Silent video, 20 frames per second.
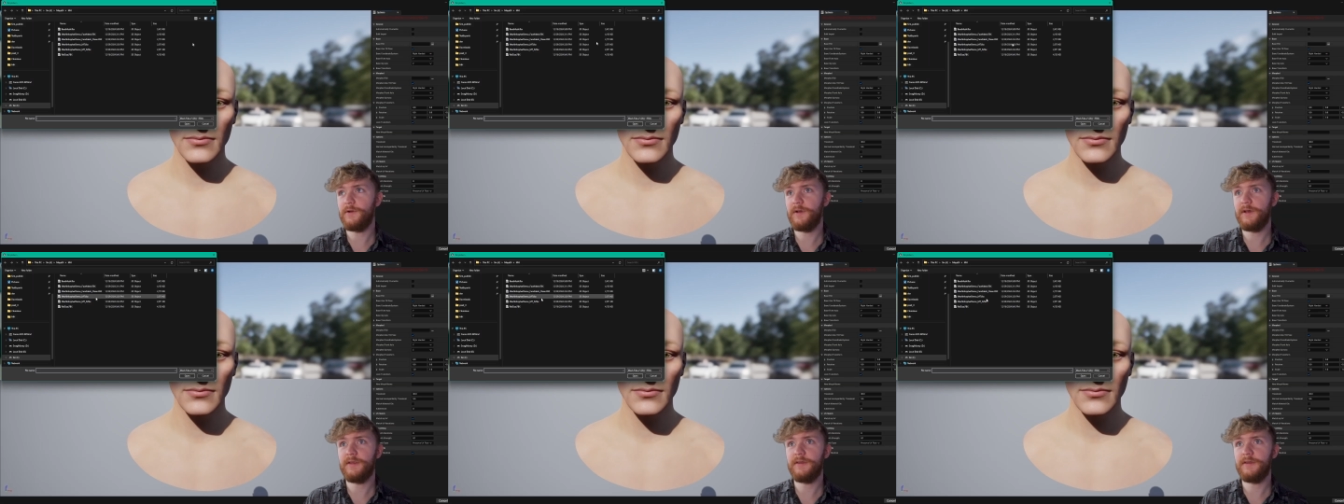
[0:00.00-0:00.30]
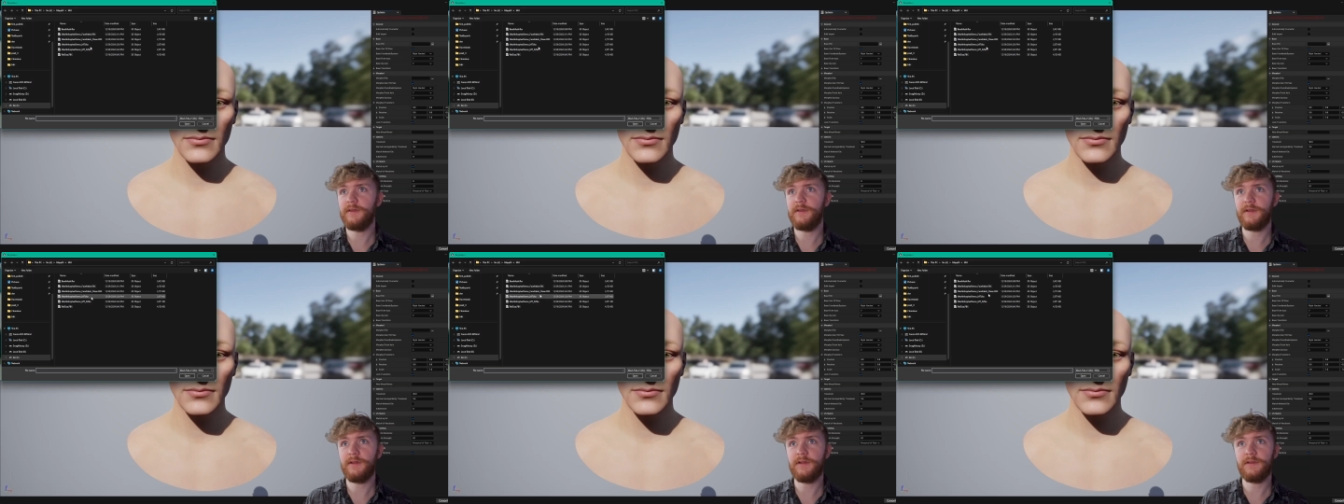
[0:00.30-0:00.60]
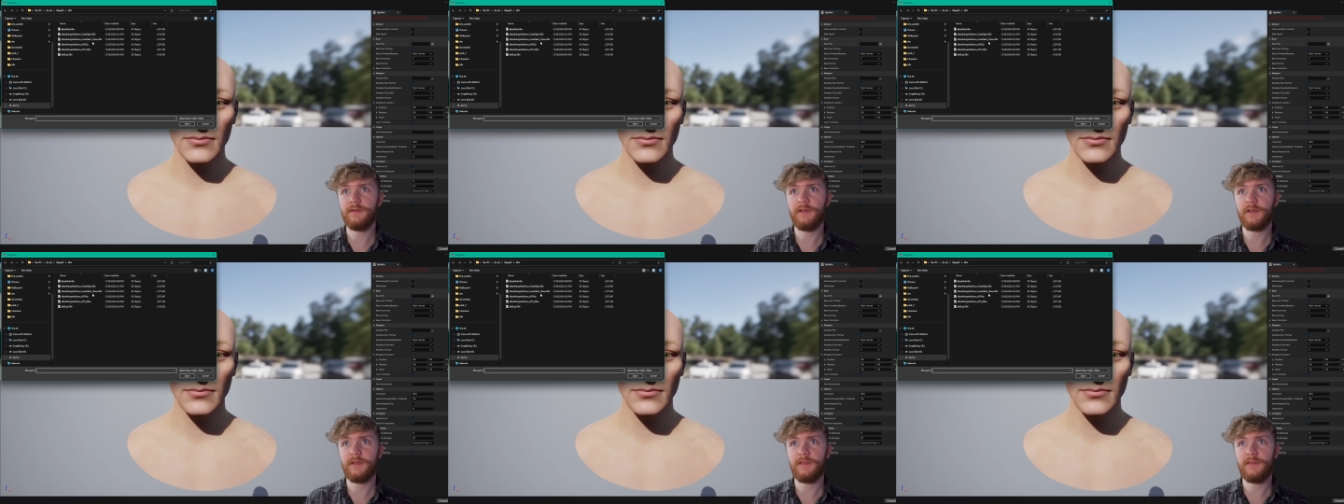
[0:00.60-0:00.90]
ahead and
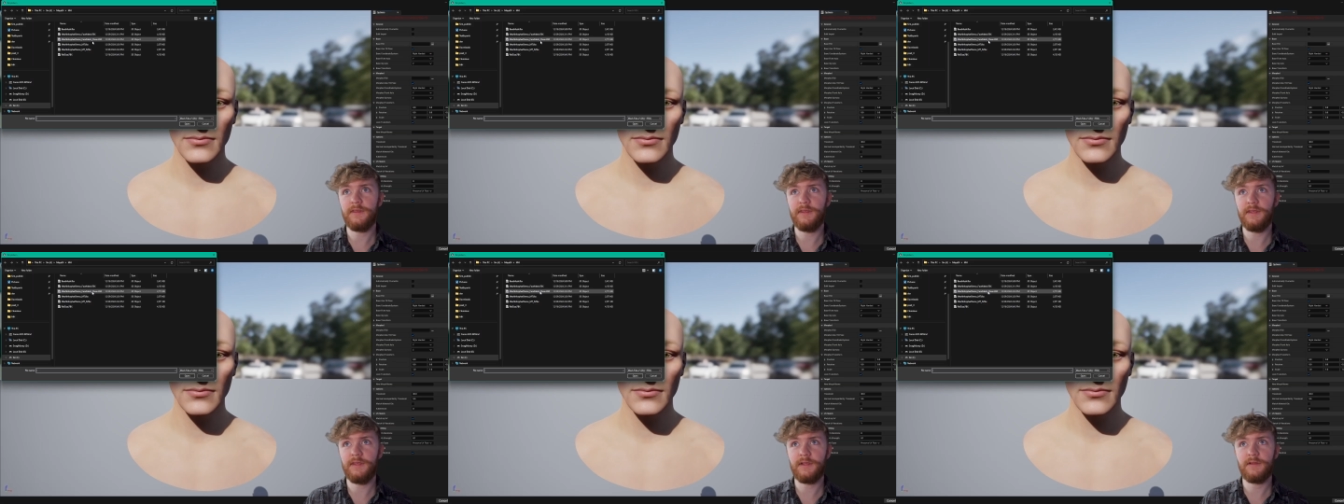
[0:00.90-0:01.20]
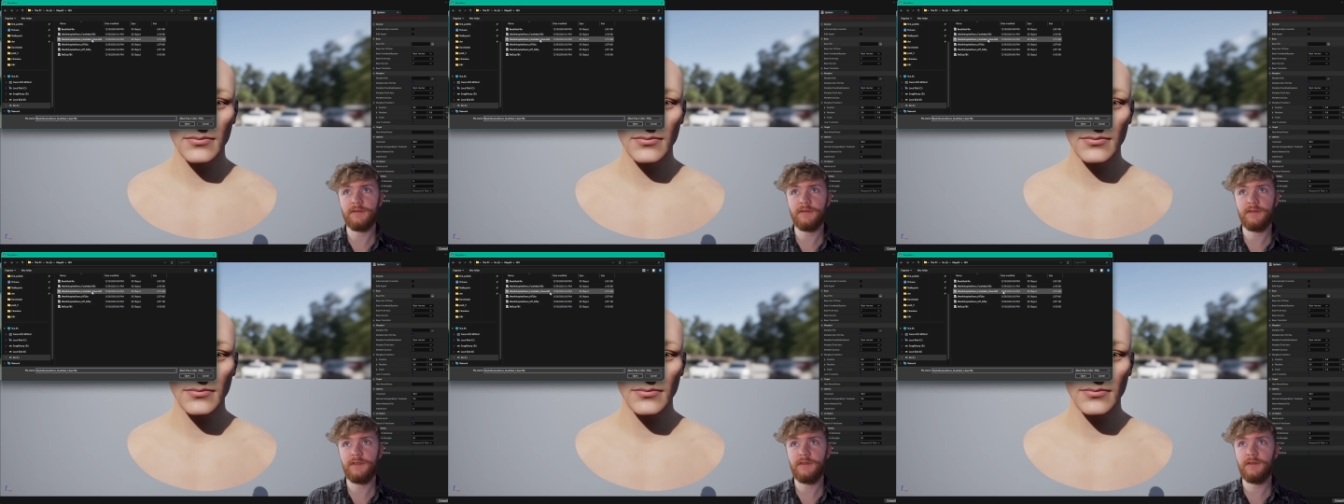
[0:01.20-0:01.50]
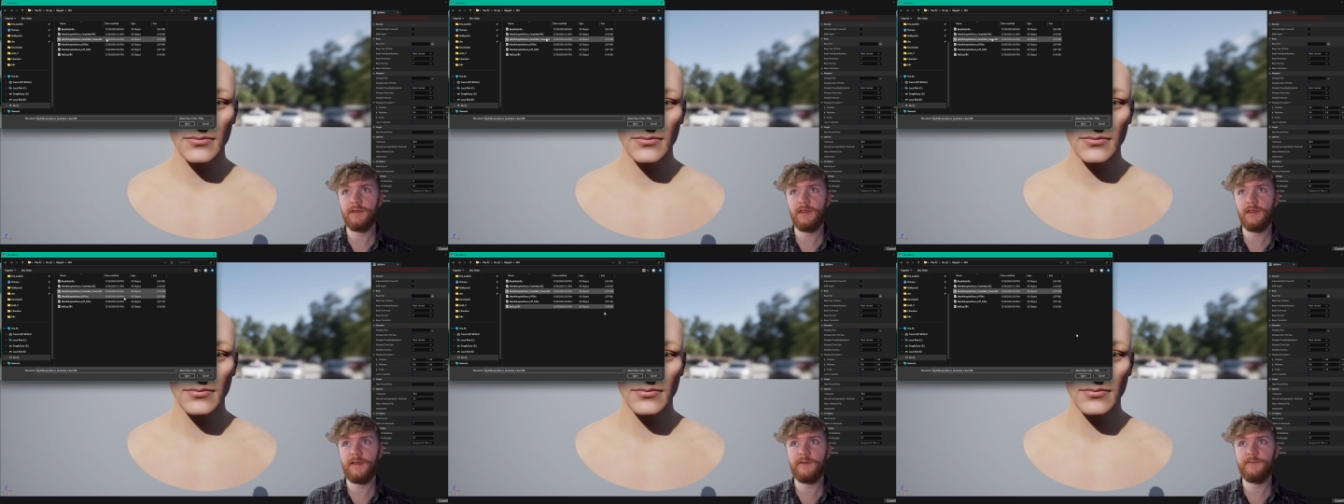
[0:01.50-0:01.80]
click the clean
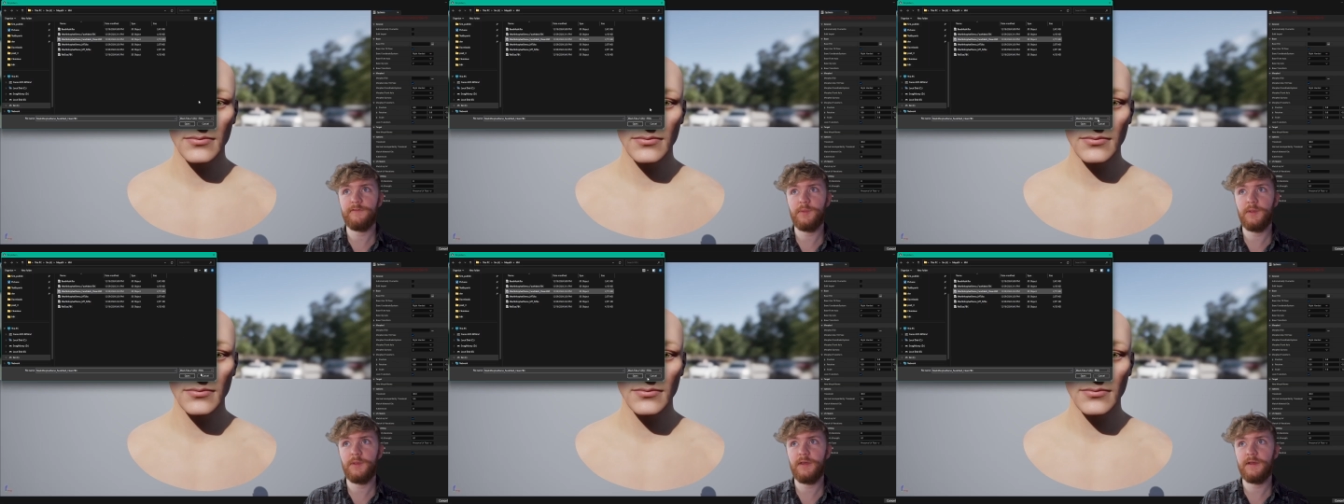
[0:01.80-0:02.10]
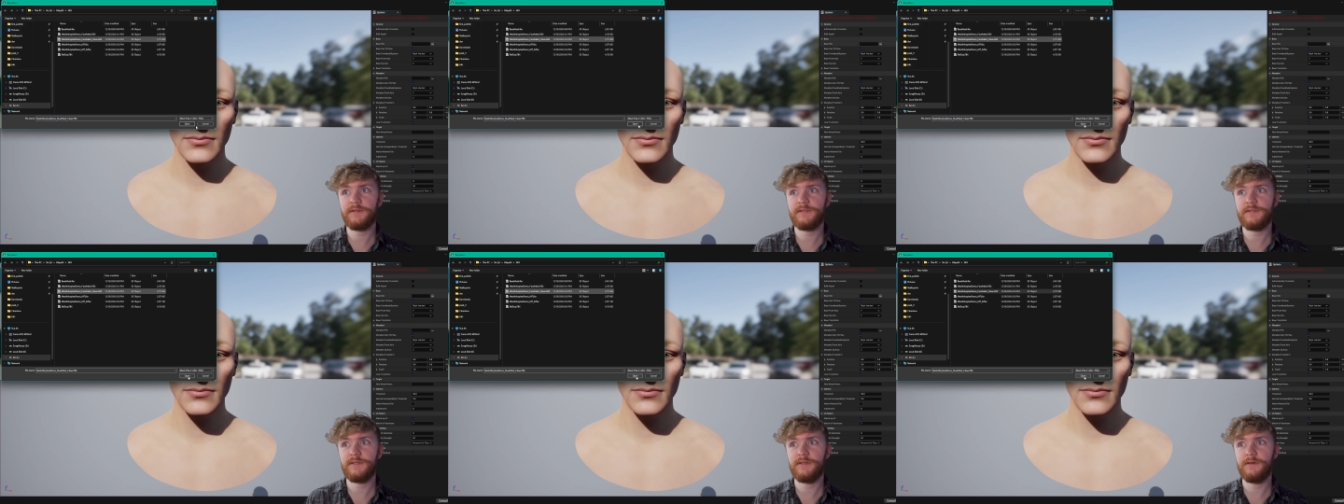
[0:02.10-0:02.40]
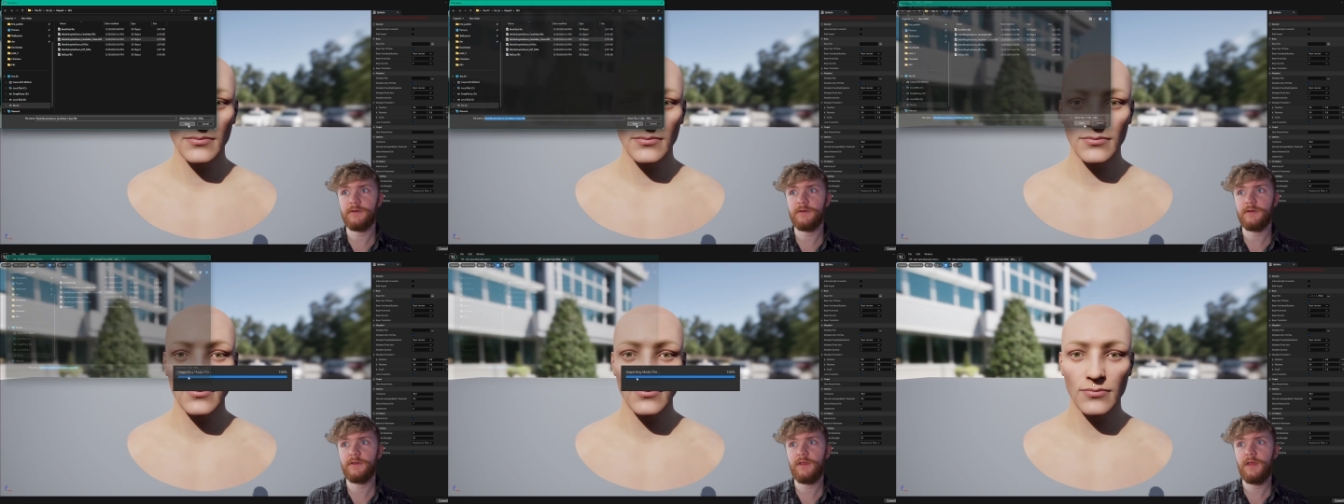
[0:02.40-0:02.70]
fbx
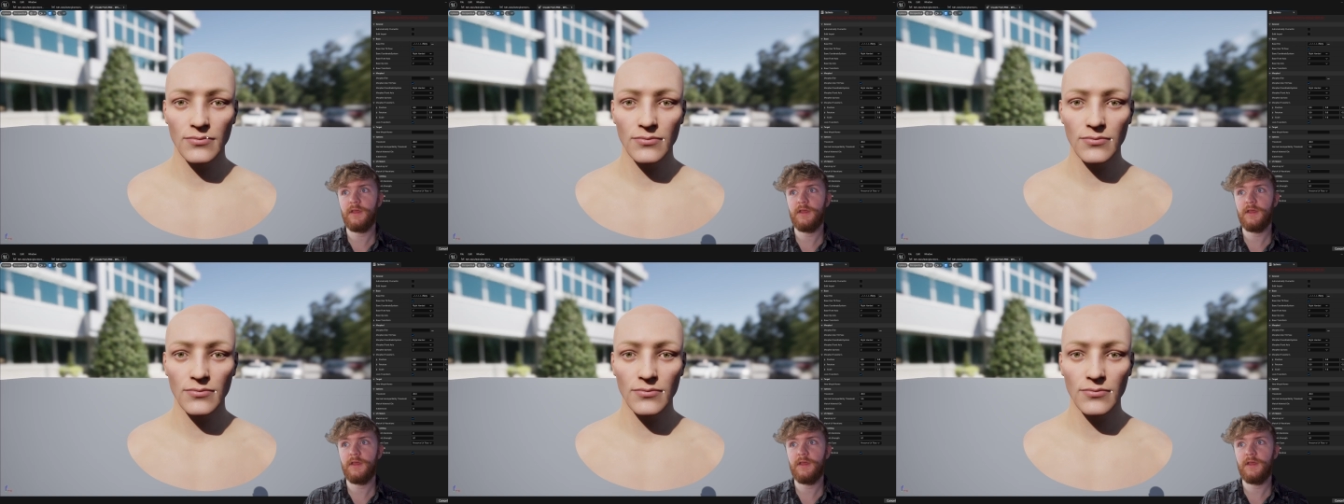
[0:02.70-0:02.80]
here,